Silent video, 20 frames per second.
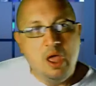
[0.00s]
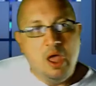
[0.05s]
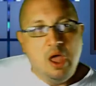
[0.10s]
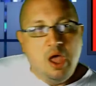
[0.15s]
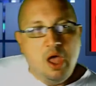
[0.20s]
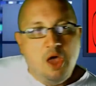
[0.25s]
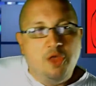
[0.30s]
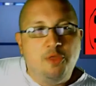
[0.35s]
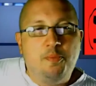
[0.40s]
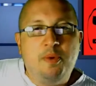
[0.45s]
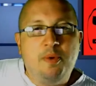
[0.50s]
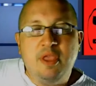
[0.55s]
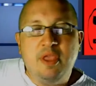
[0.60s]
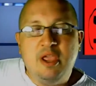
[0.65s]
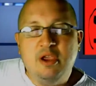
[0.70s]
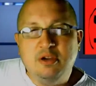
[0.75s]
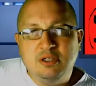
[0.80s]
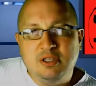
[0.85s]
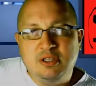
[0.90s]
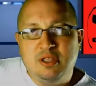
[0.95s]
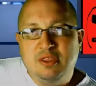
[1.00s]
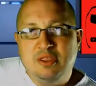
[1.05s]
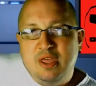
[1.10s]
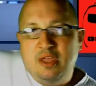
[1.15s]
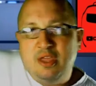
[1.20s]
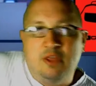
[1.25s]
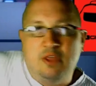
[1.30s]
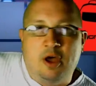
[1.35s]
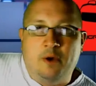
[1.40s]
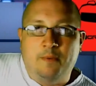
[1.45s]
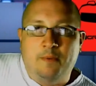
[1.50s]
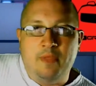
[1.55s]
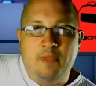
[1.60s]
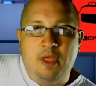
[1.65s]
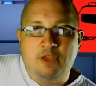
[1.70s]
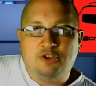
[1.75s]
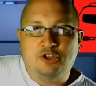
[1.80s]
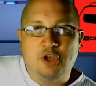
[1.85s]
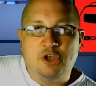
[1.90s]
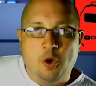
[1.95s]
but here's the thing though.
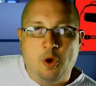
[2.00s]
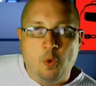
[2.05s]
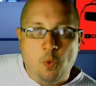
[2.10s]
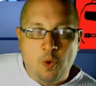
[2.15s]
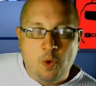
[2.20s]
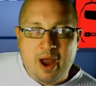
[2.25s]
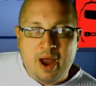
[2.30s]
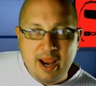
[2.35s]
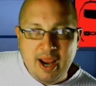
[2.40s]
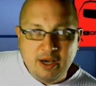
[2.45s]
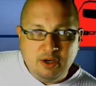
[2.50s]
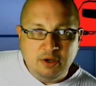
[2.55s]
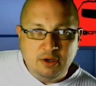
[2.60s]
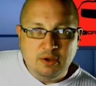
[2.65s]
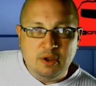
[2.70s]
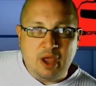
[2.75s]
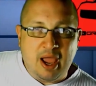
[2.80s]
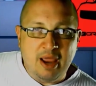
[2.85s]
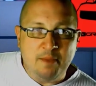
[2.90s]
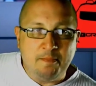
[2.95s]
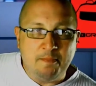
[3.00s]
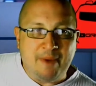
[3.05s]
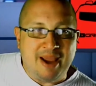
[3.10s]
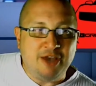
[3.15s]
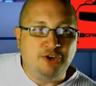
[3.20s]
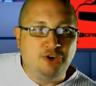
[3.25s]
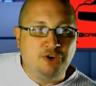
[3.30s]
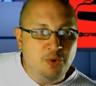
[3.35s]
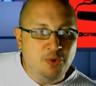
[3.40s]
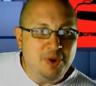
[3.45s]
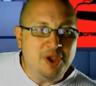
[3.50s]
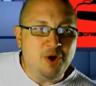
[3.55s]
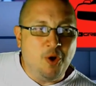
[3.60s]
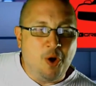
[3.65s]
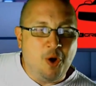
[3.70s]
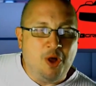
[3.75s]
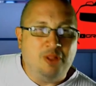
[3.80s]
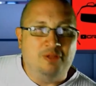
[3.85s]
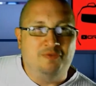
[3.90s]
So what I do, by doing all of